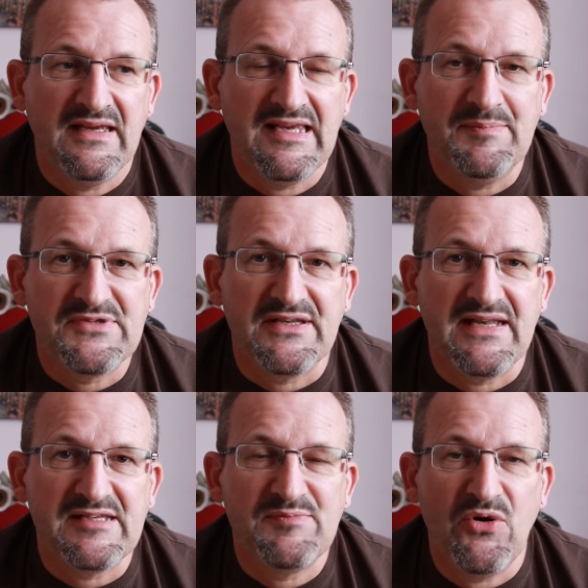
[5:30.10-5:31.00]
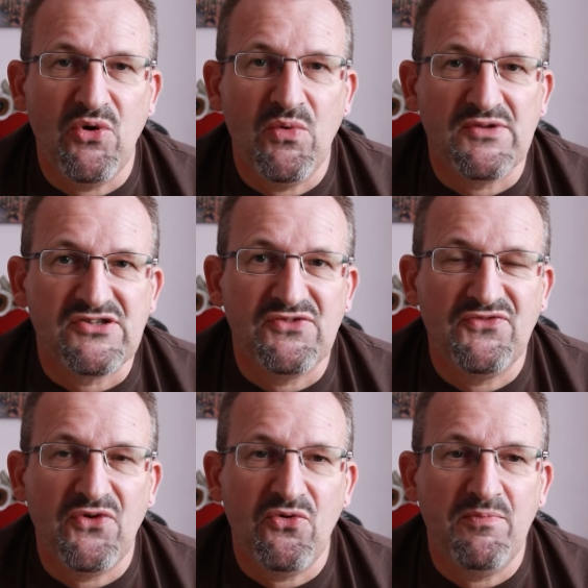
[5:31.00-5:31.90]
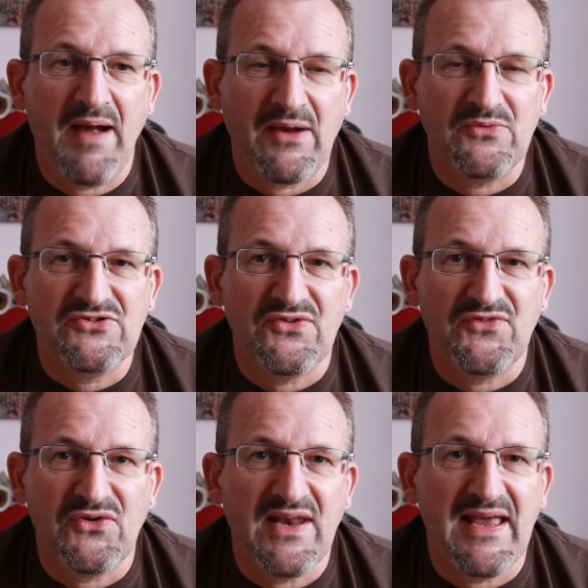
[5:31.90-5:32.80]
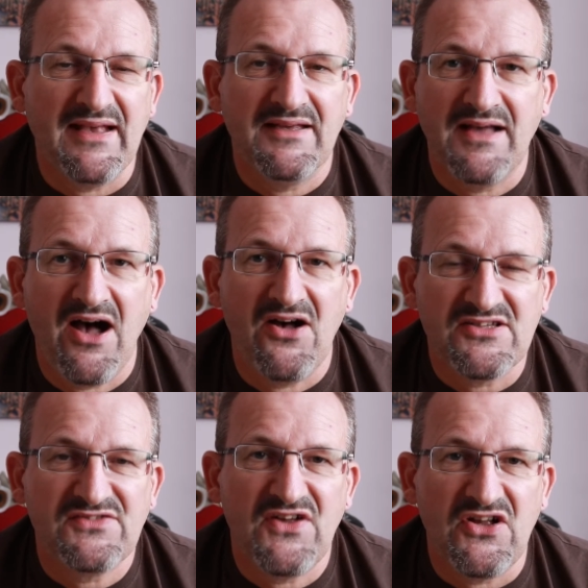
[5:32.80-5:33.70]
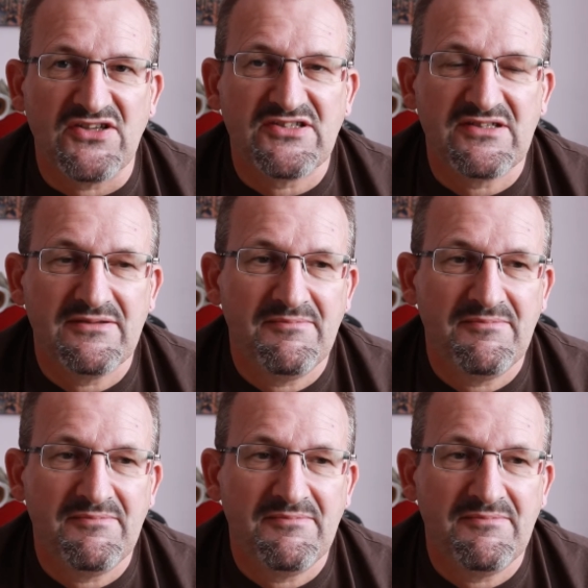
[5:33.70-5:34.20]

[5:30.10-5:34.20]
Gibson Les Paul wants to fall backwards off your leg, arse first.